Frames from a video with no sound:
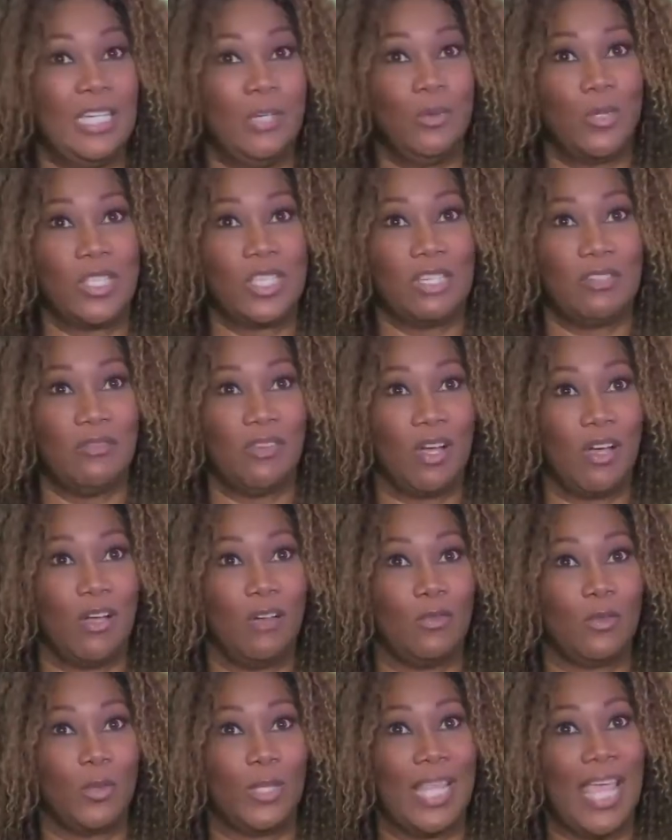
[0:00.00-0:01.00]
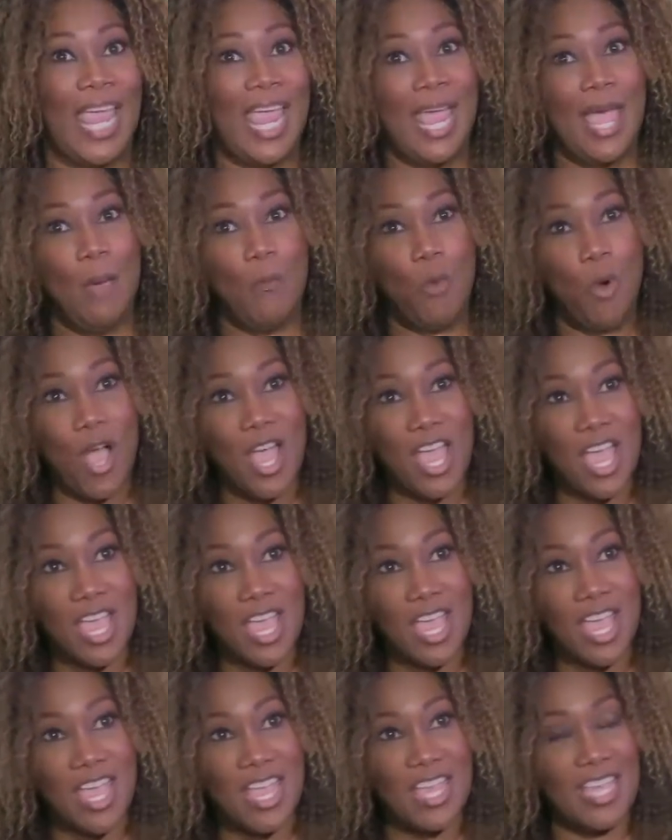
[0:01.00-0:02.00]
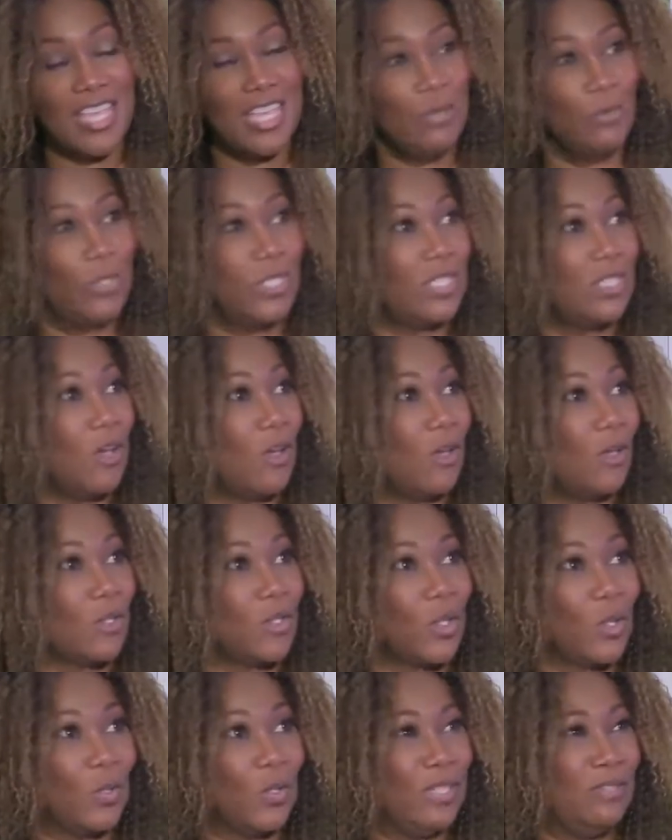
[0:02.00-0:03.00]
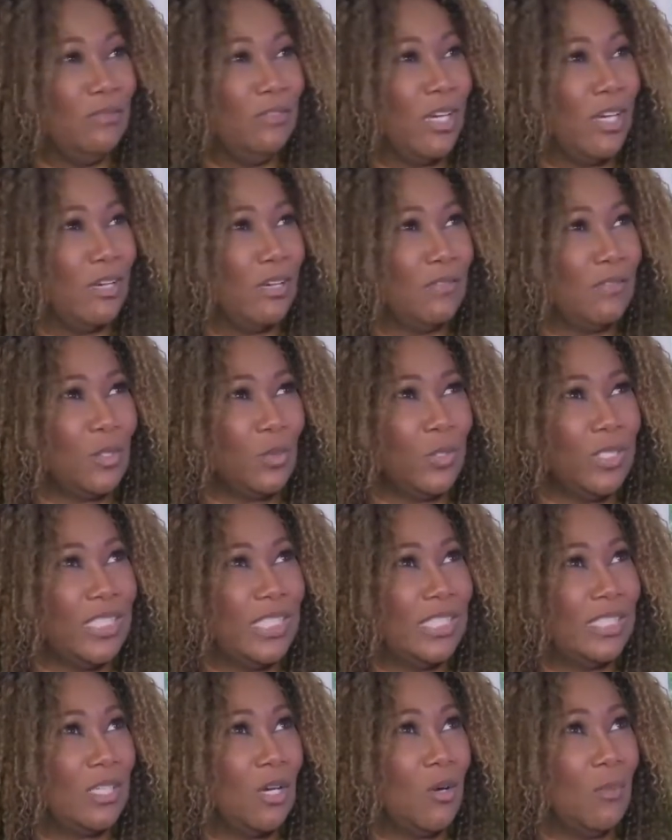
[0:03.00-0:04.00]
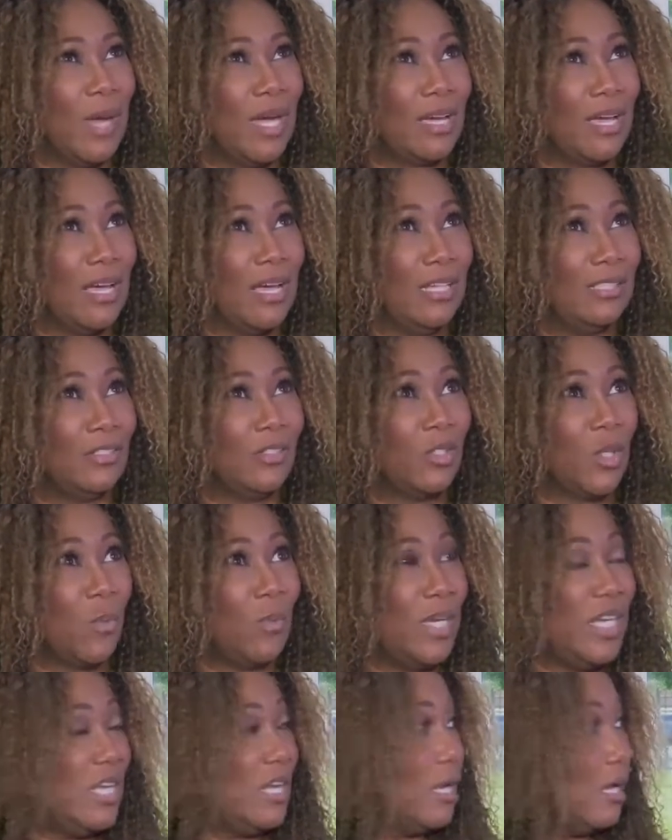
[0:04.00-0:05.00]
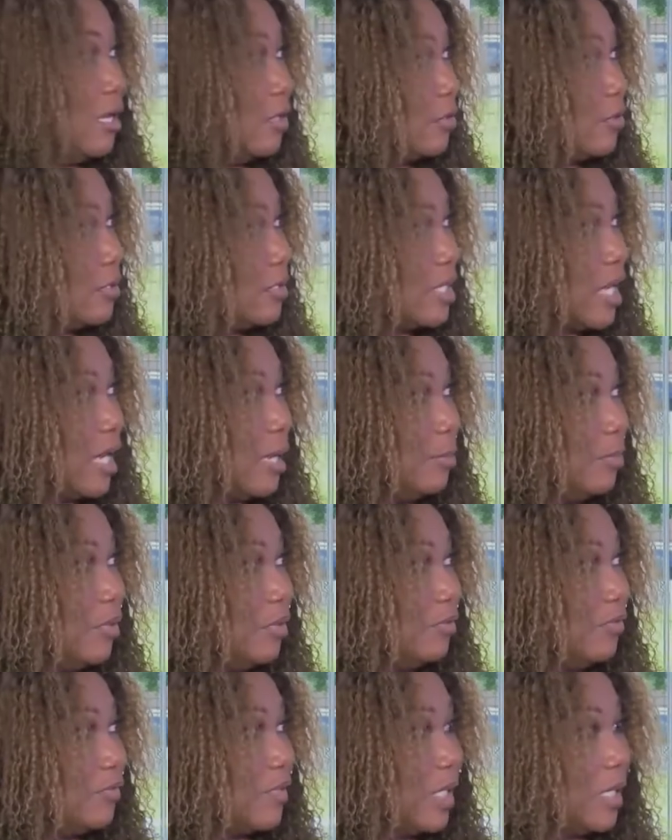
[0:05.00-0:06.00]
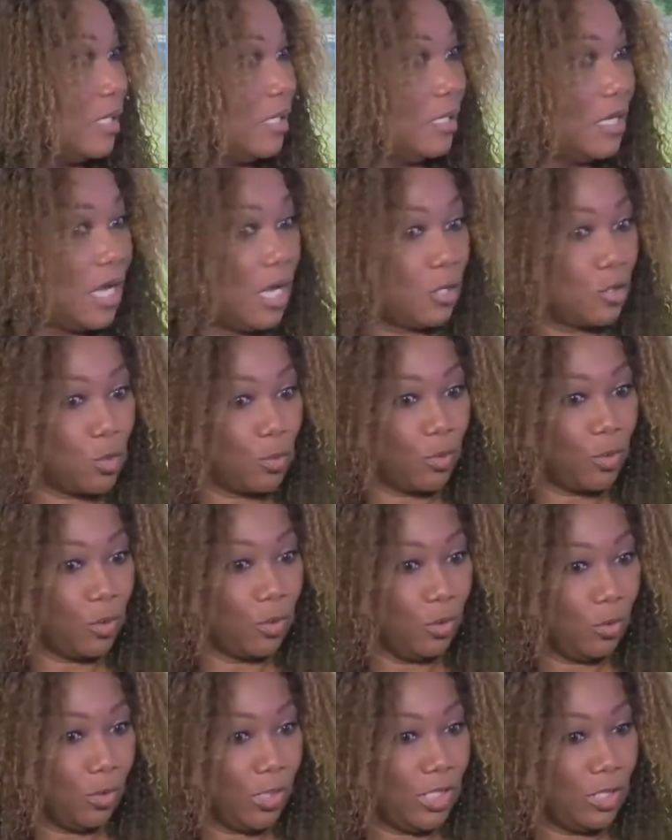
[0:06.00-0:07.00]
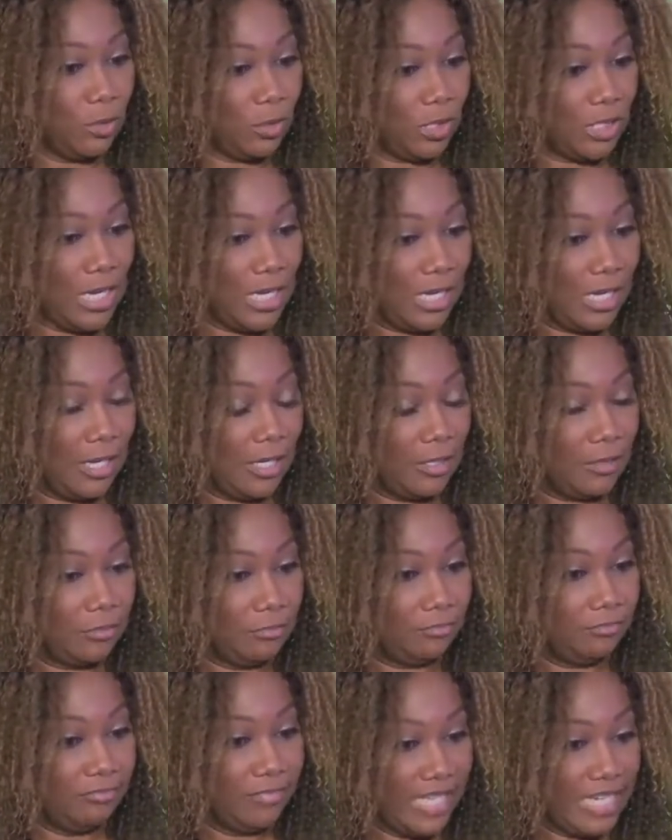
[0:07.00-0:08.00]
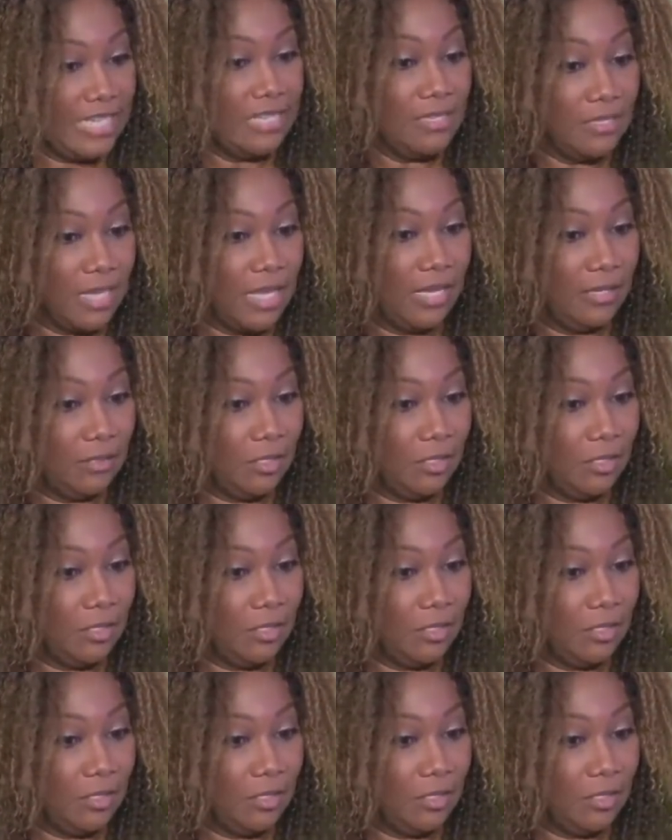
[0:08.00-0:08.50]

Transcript: He was involved with Amway. He was also involved with, oh my God, so many other type of entrepreneurial things